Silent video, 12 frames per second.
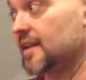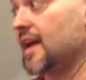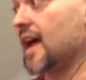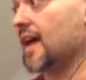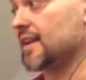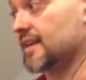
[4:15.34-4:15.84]

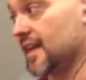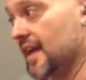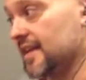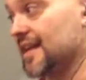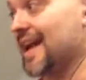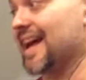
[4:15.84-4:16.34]
and again
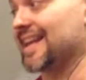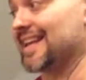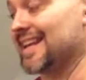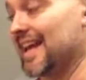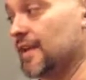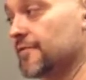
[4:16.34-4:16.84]
and
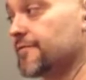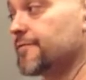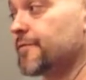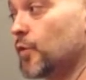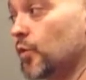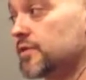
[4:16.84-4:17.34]
again,
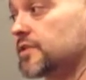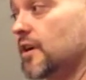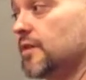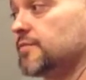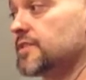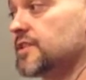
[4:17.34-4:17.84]
4
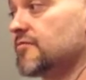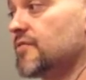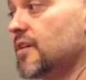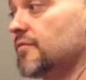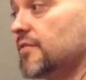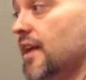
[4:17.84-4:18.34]
times in a row
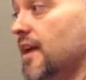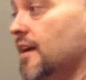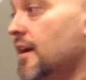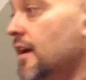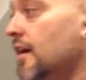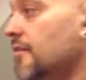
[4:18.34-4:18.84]
there,
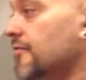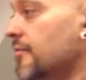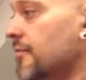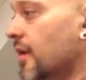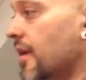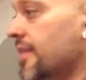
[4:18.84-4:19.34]
from
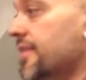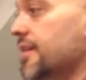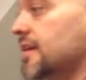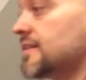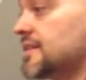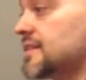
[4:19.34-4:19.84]
bar
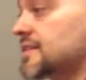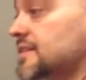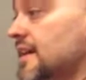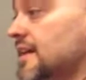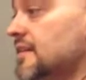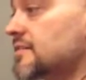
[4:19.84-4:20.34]

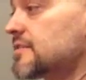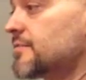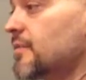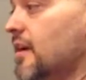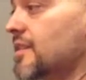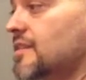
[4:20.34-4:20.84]
36 to
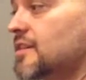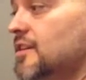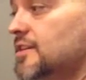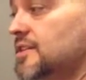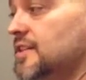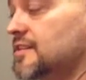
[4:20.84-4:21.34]
bar
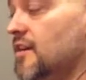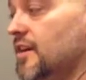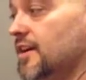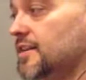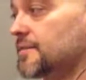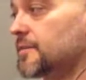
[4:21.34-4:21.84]
39.
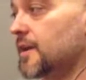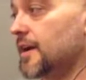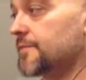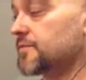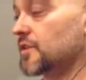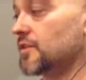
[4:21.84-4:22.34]
Okay, so
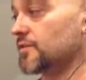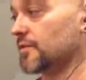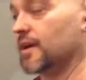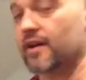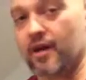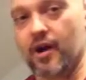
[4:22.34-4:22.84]
you've got to do it
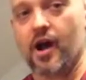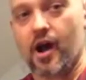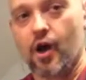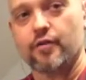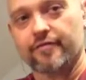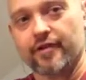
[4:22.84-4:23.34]

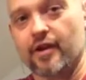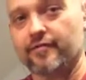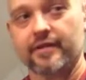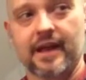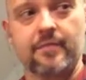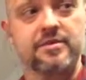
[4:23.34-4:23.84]
over and over
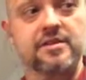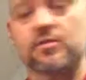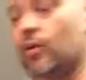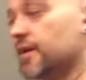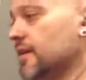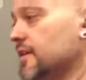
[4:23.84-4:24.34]
again, which is quite
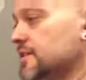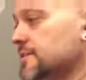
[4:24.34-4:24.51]
nice.